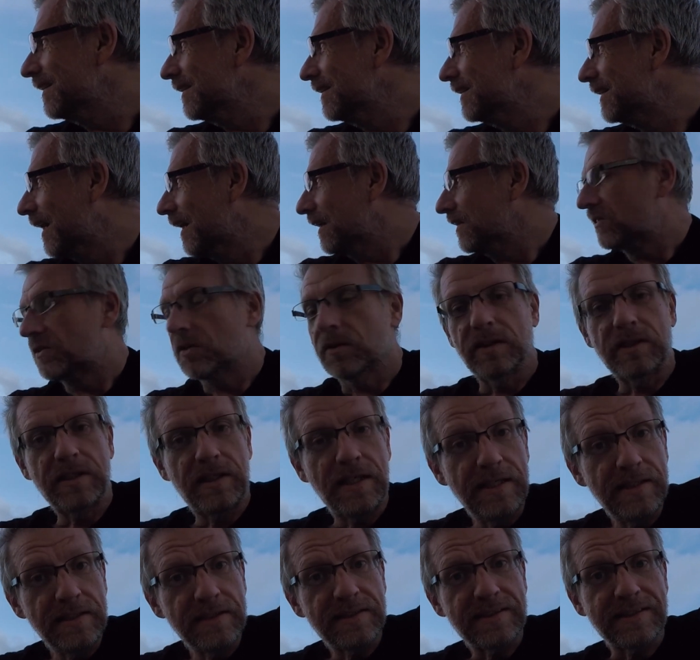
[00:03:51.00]
yeah, so
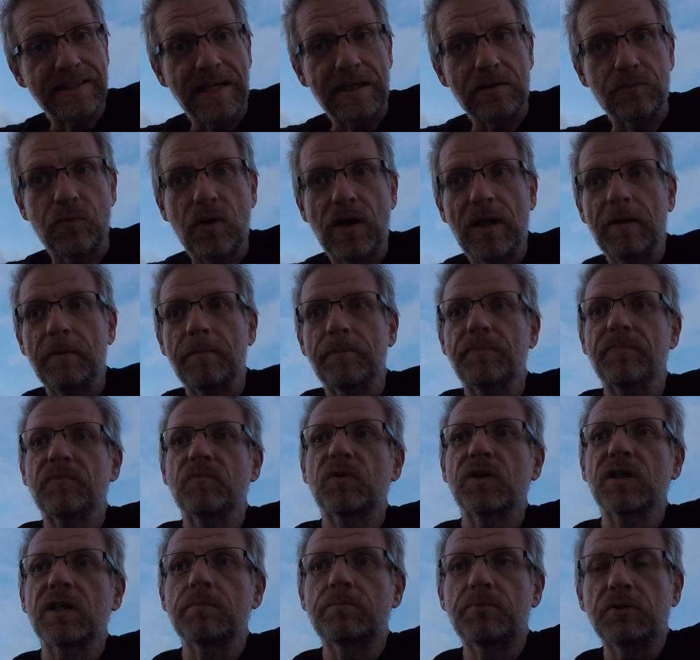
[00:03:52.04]
he said, well,
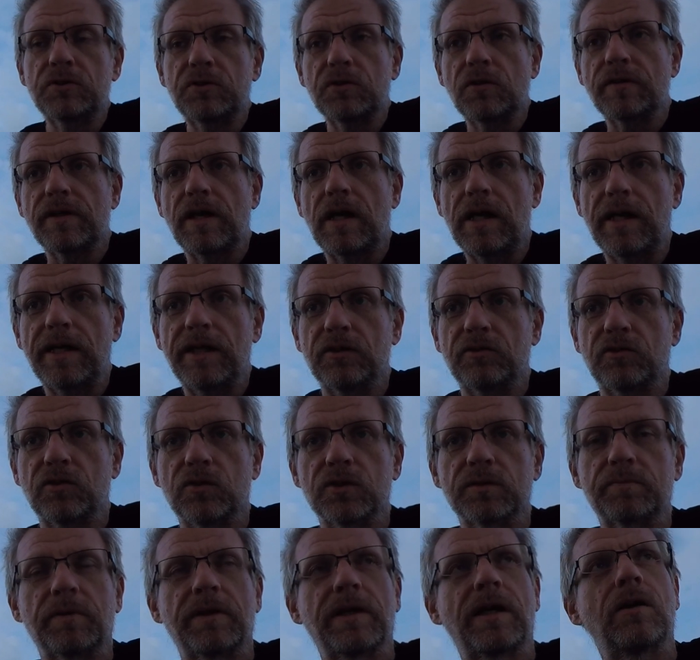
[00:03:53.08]
we're going to put you on the higher
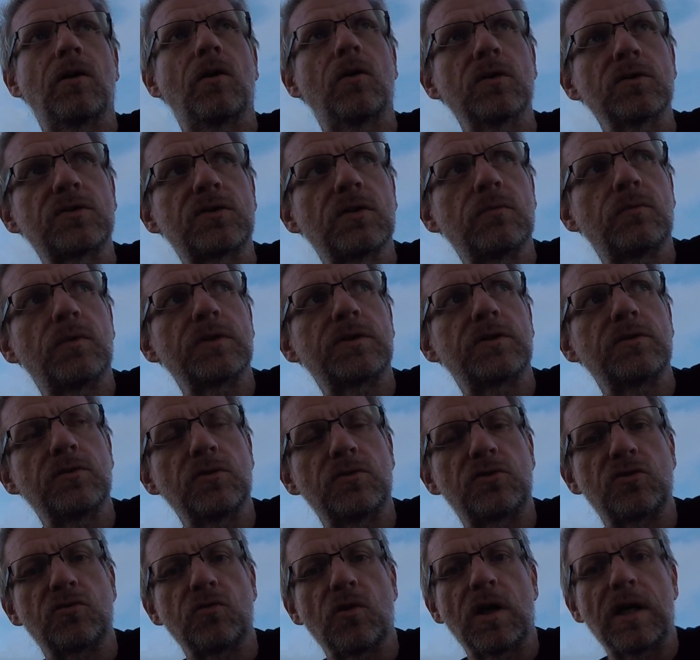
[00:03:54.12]
dose, but I also want you to
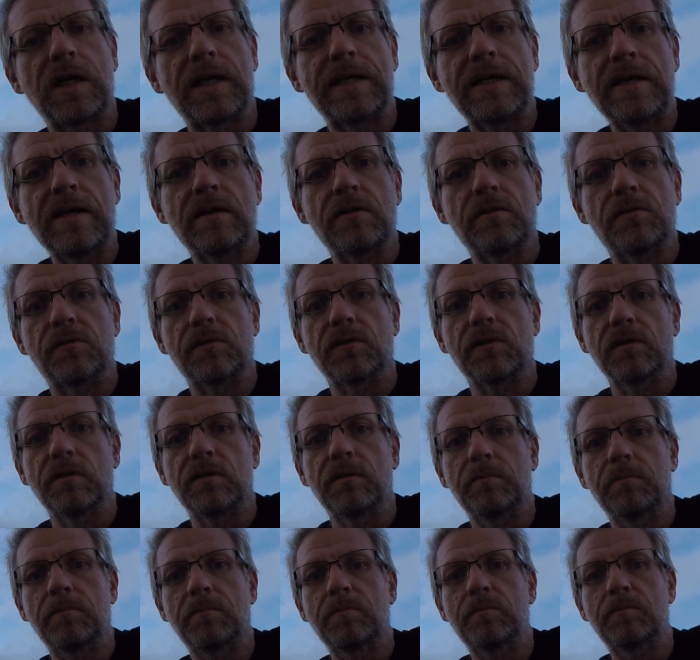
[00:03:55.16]
try
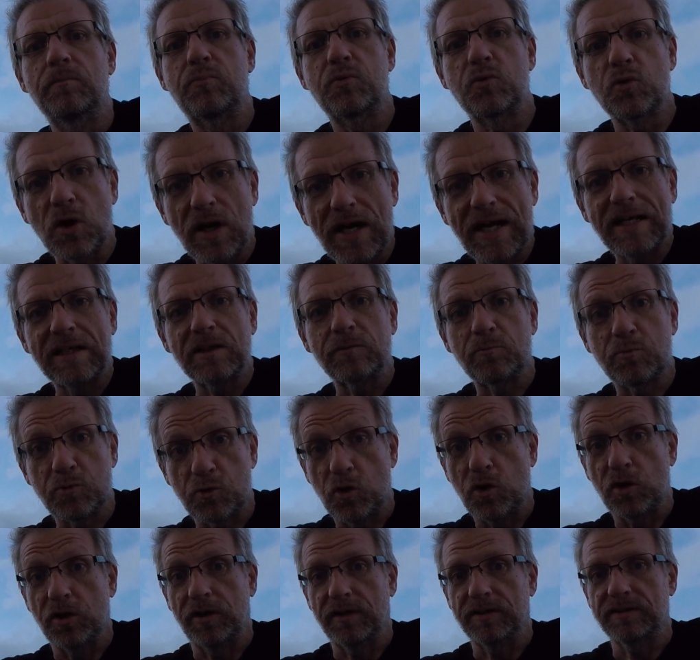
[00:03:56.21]
the brand
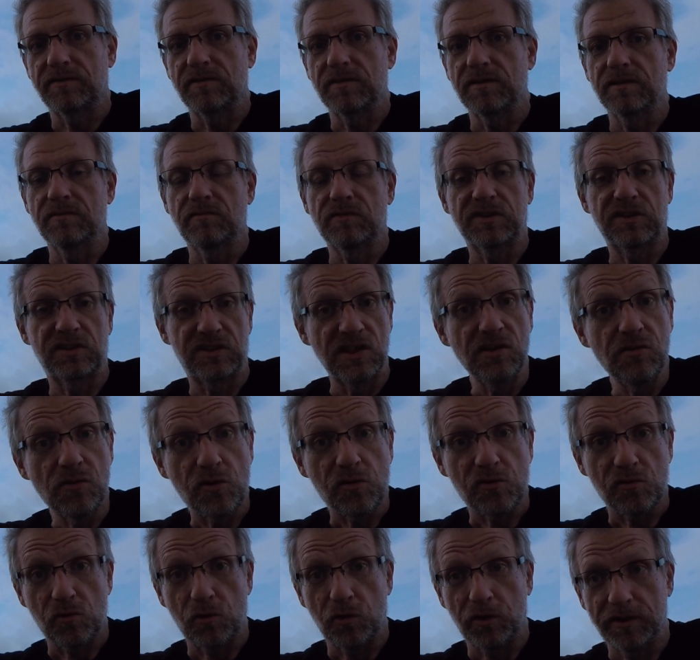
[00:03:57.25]
product, the
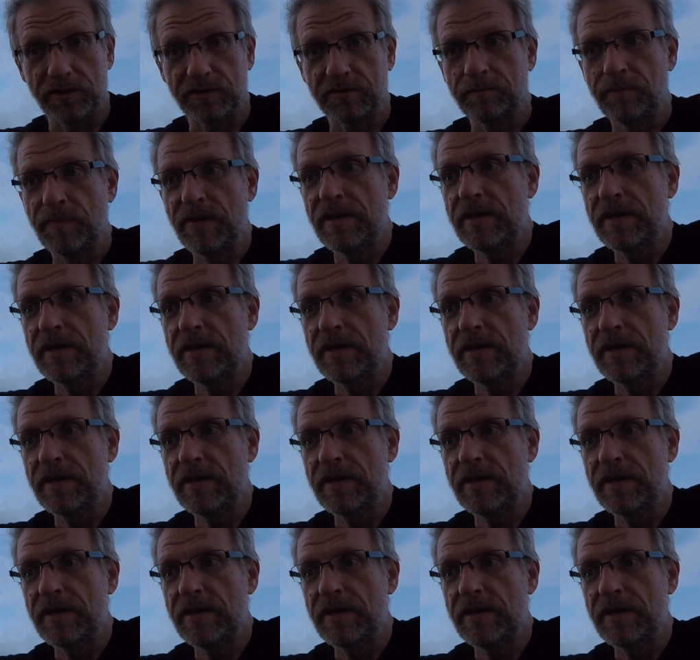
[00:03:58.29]
Synthroid,